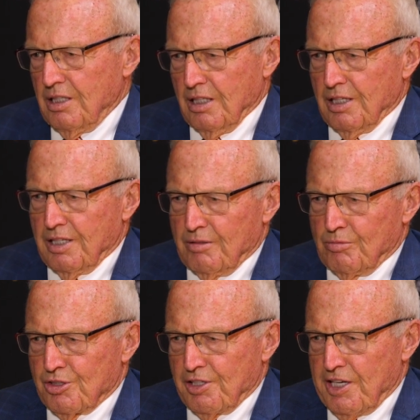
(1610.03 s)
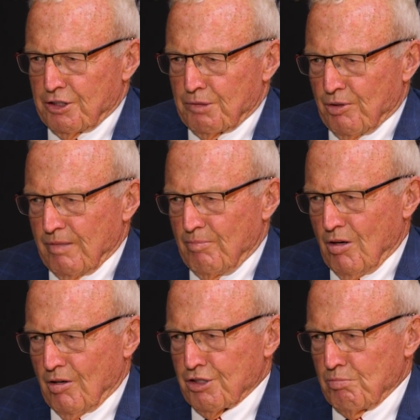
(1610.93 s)
I was an expert
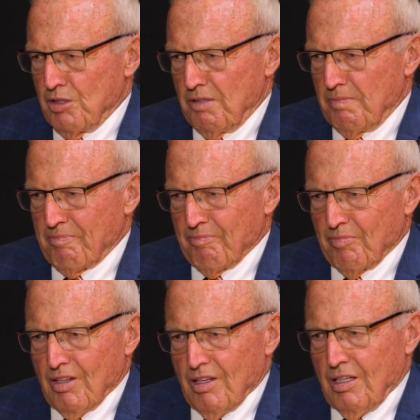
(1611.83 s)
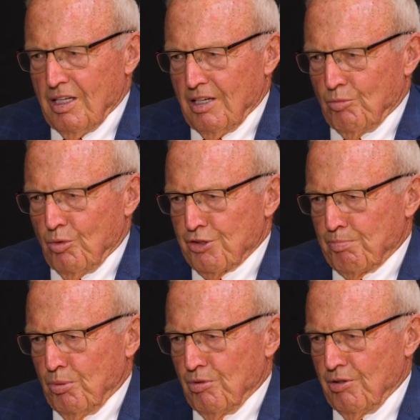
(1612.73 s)
marksman at West
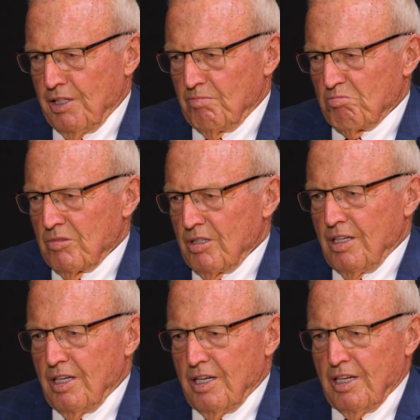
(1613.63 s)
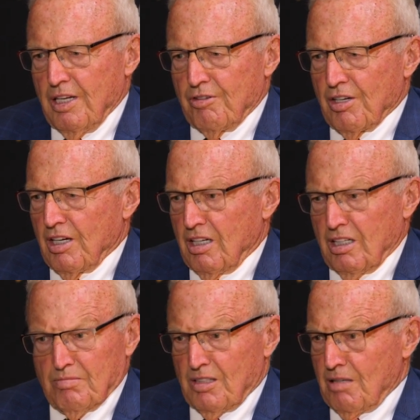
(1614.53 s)
Point, and
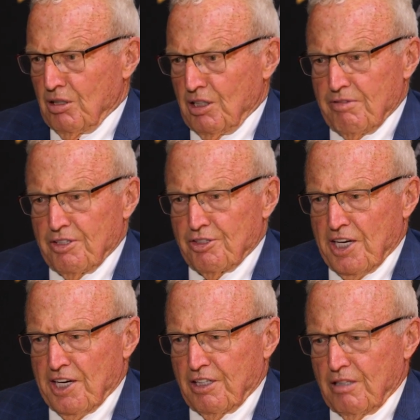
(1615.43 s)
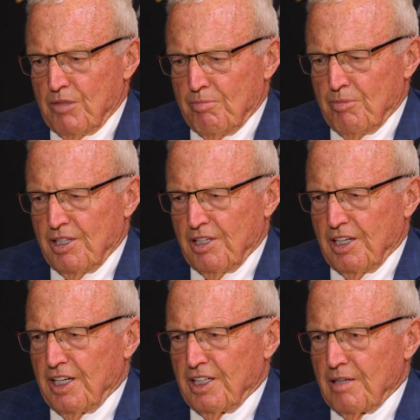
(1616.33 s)
I believe in the Second Amendment,
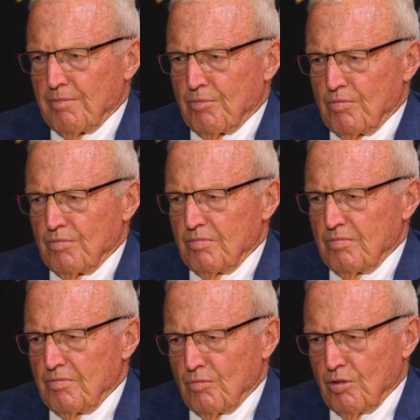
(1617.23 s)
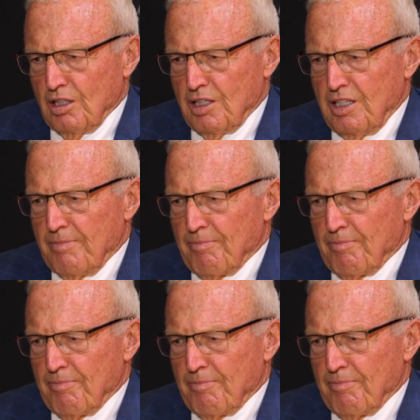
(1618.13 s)
and I'm really,